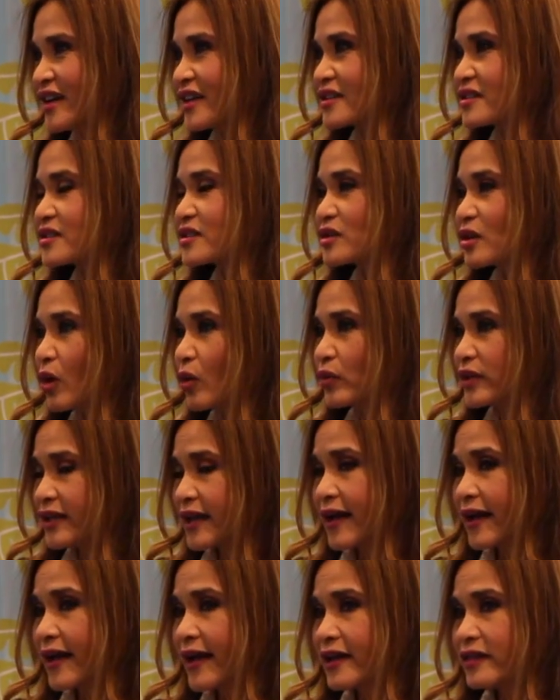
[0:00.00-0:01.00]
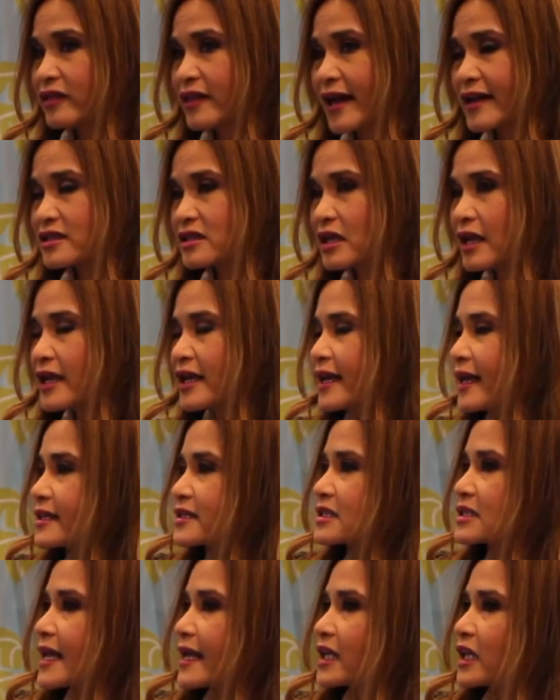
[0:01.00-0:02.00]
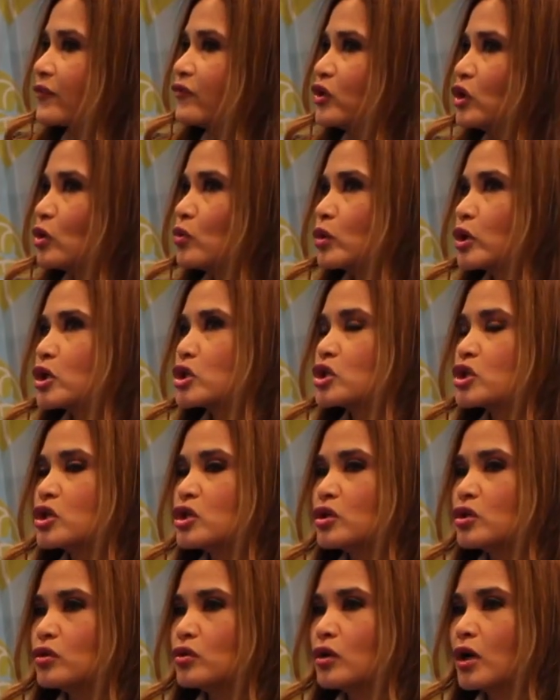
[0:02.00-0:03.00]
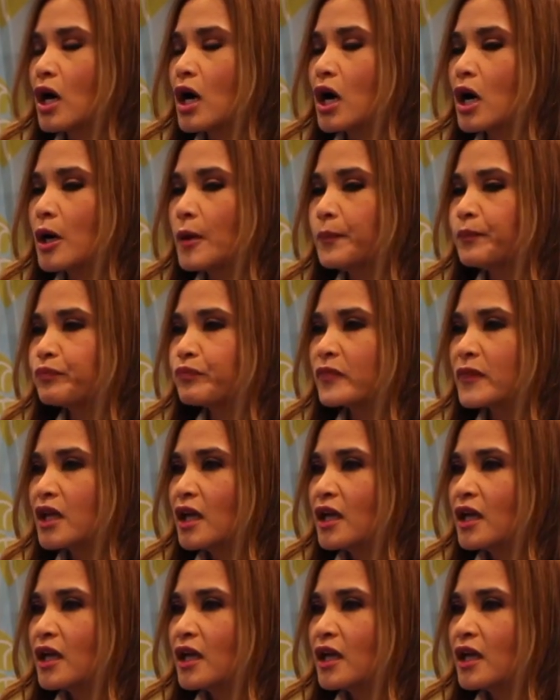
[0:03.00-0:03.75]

So yeah, and that's, it's like if you were to